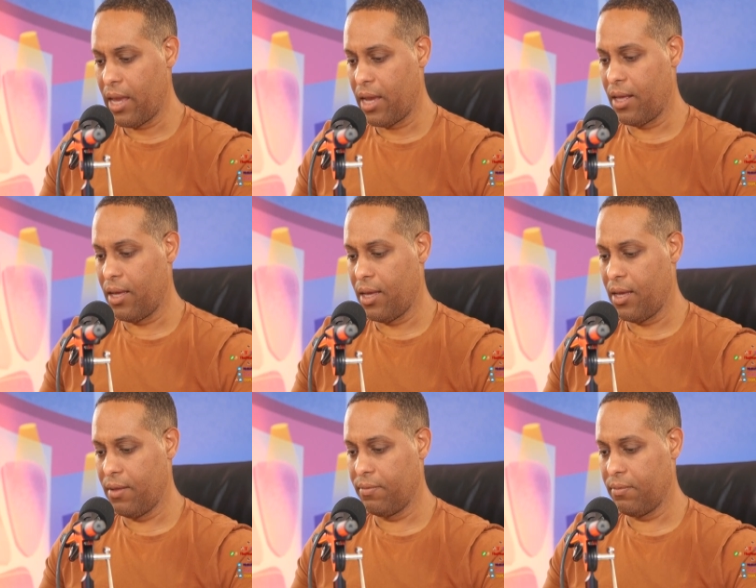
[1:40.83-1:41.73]
that,
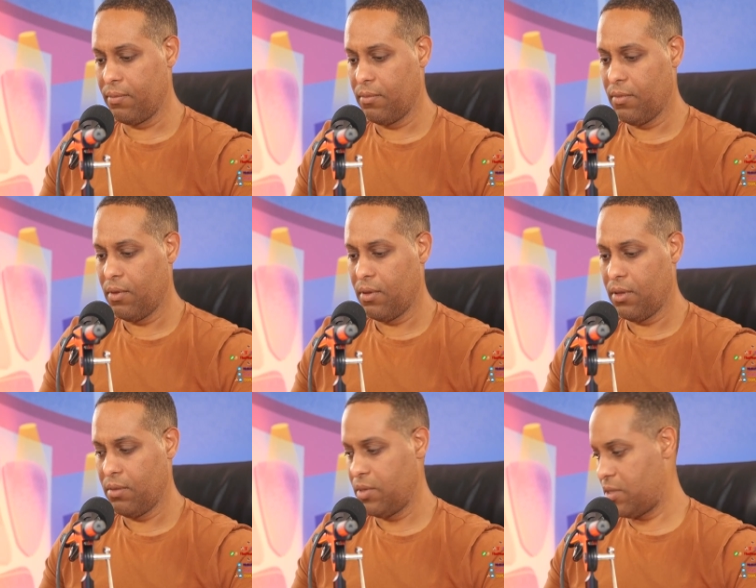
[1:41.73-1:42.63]
uh, let
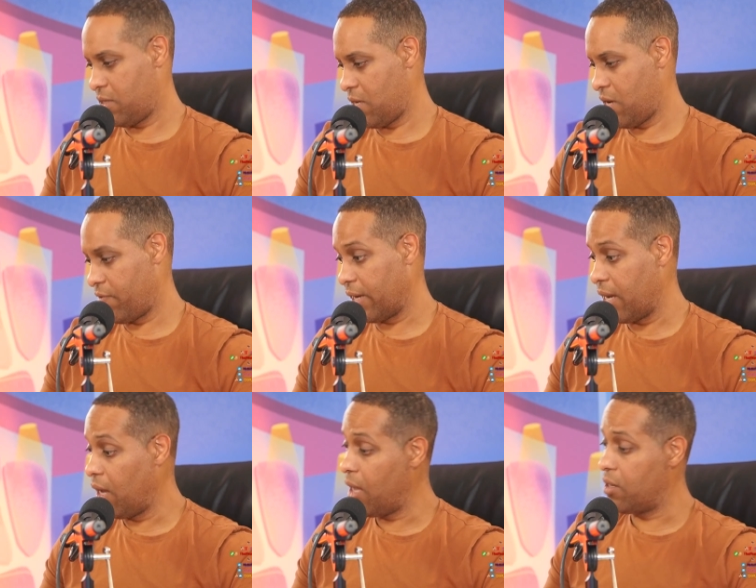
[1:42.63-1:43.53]
me see if I
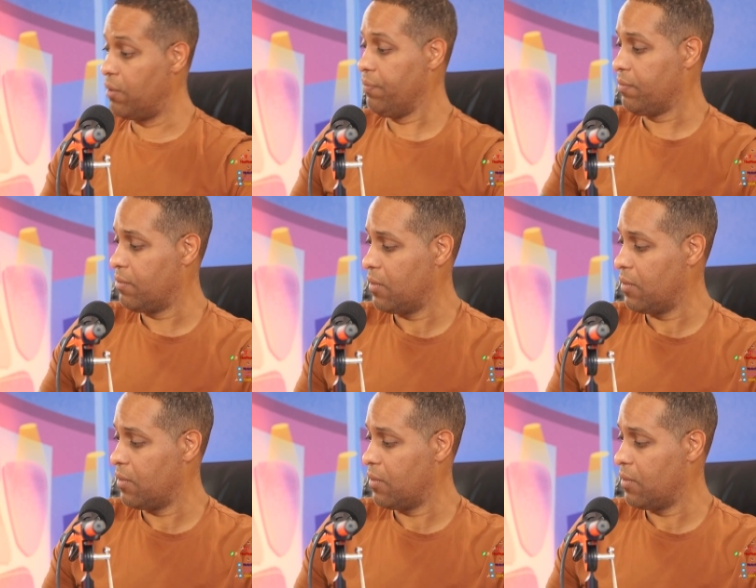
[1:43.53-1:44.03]
got, oh, I do.